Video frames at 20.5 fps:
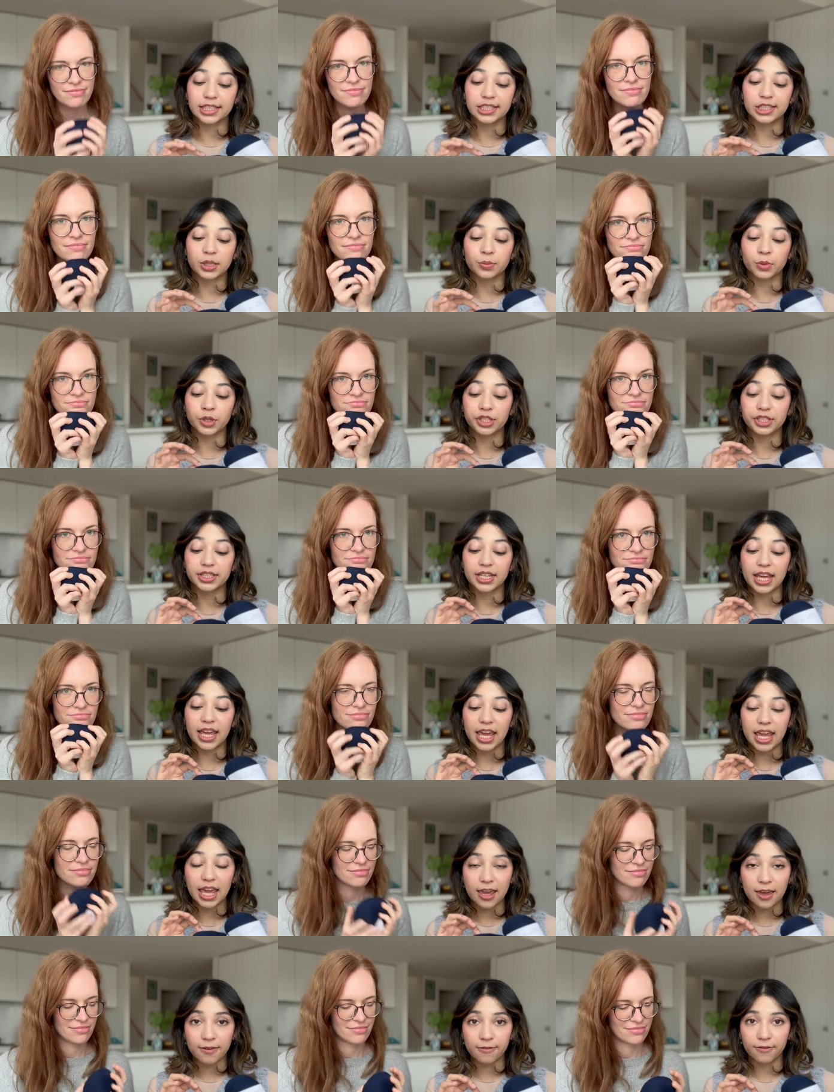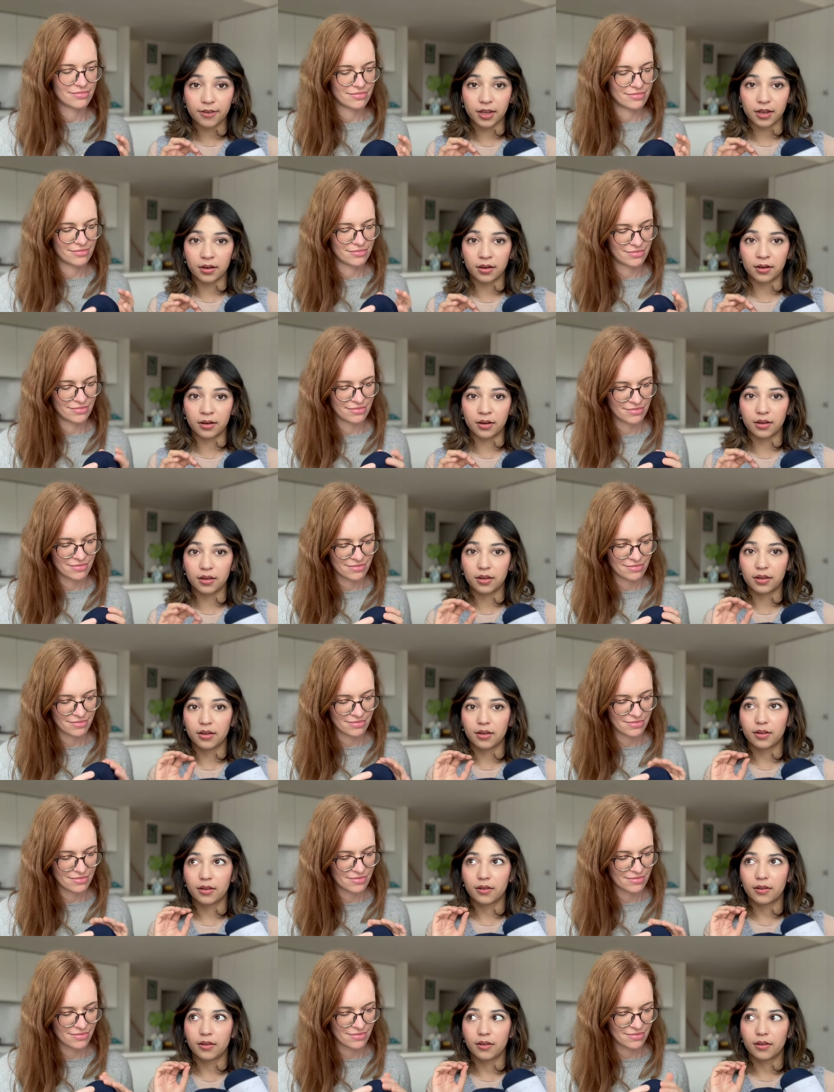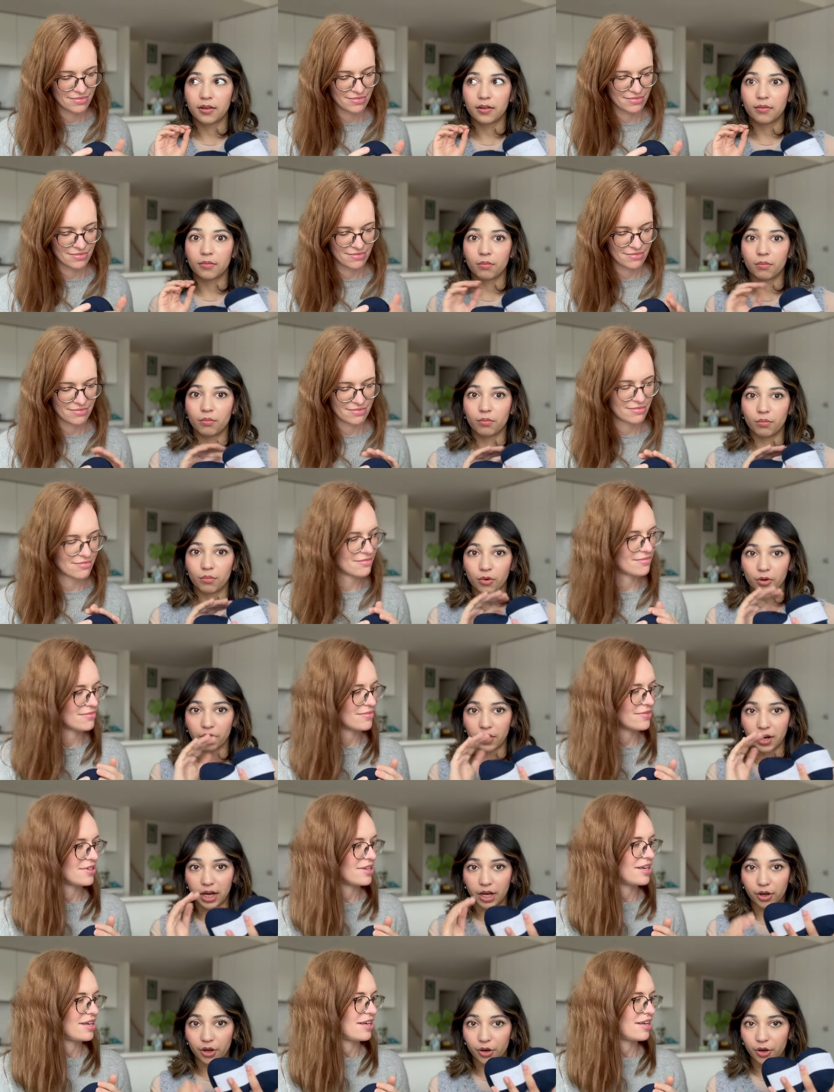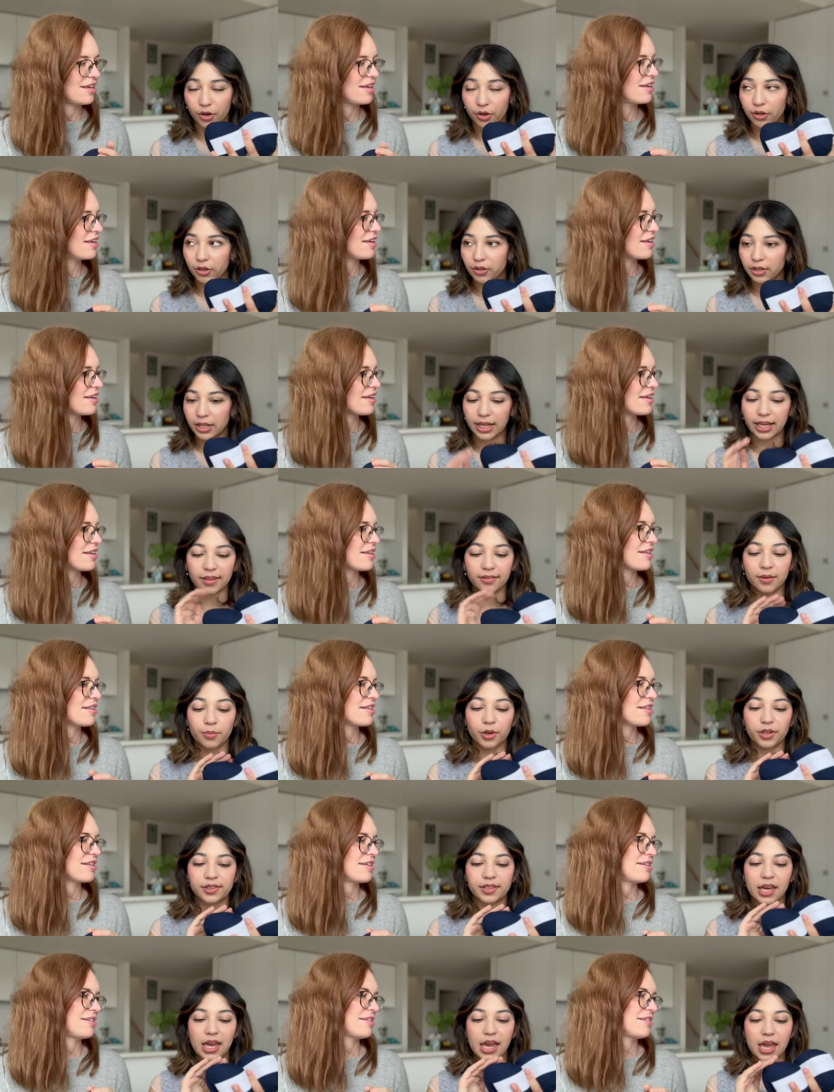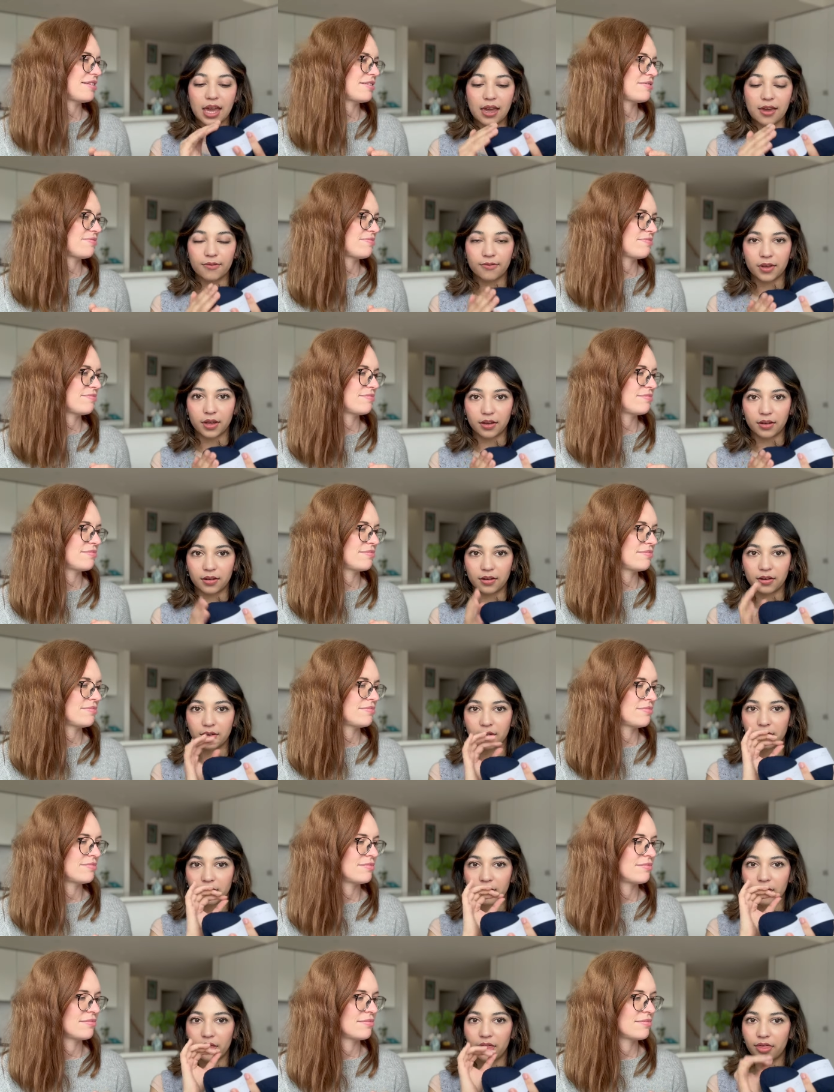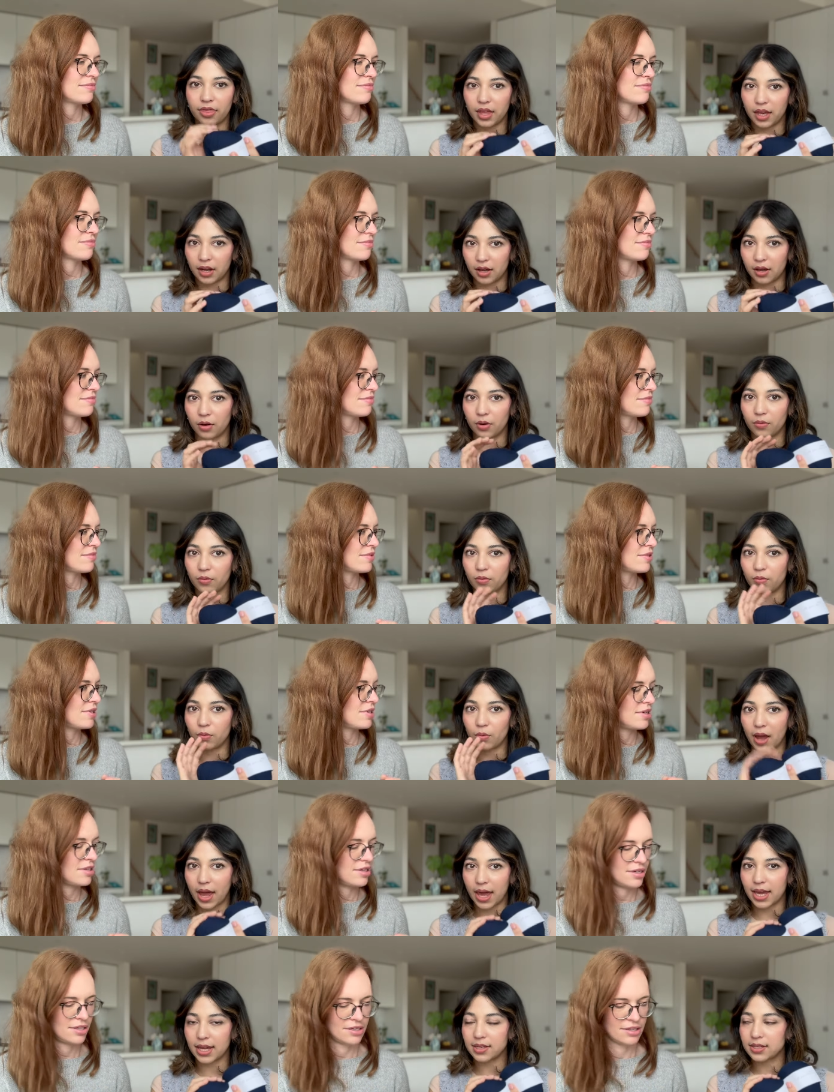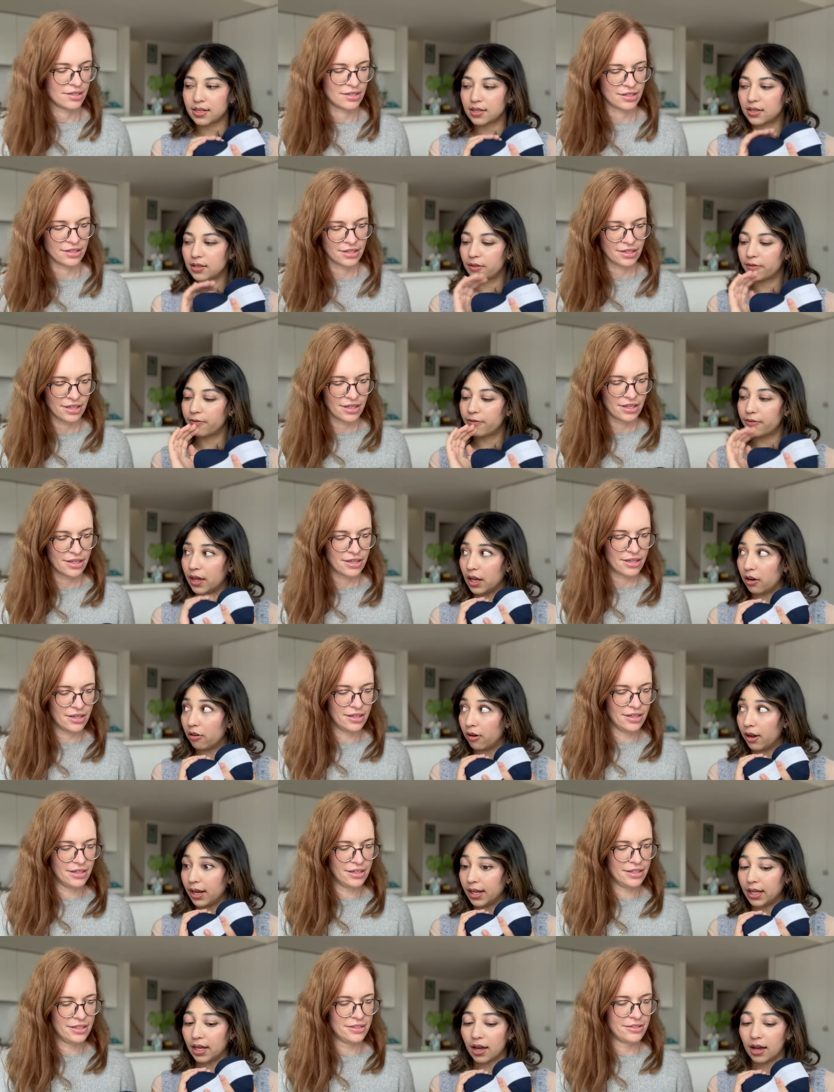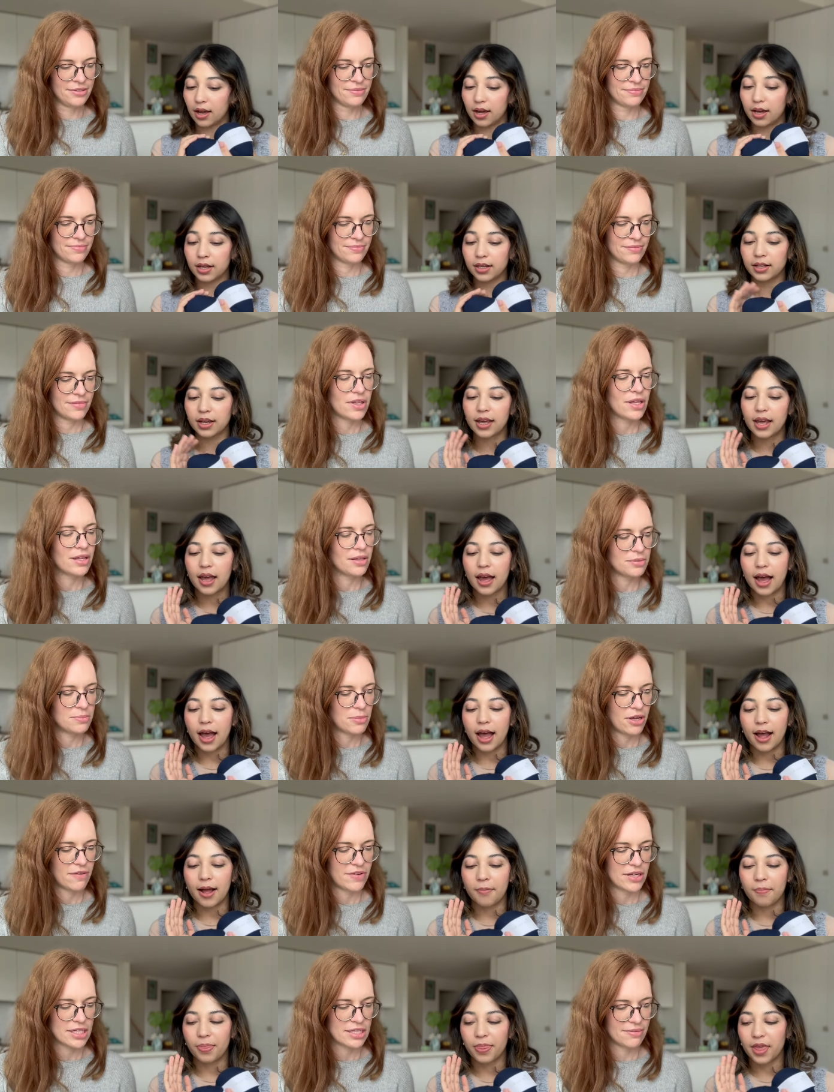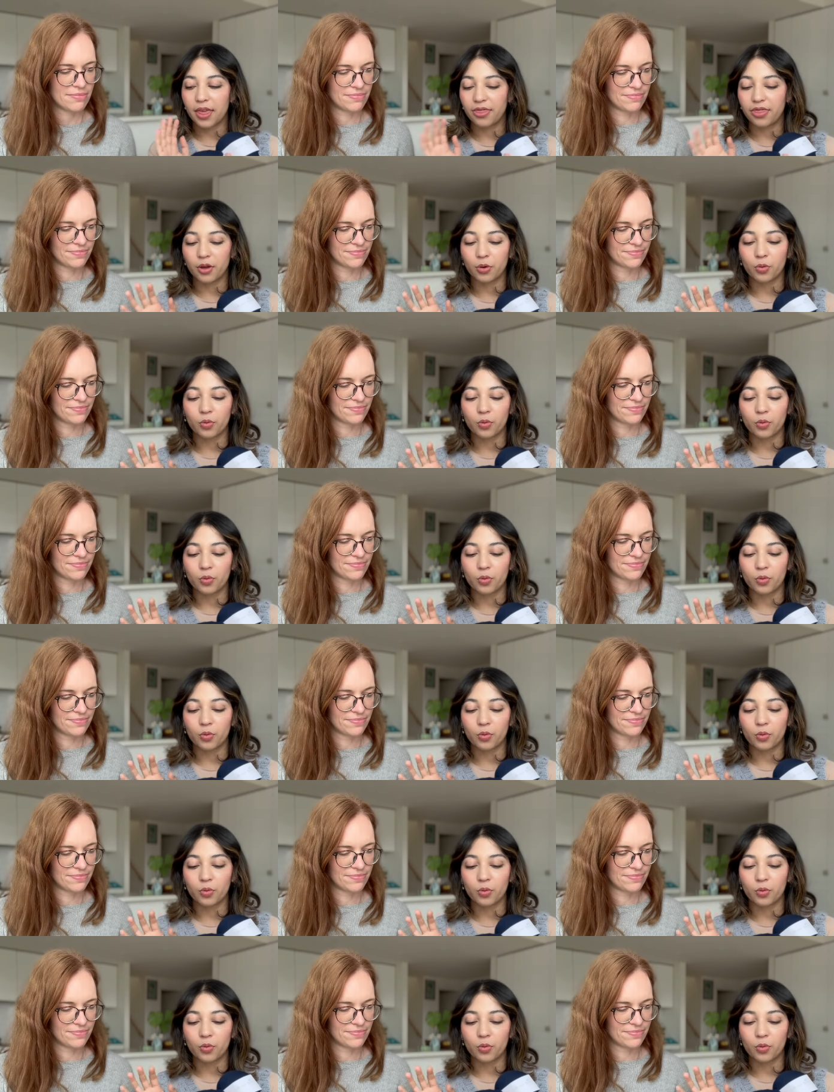Speaker 1: It's the most even merino like it's the most even thinner weight fingering yarn um, the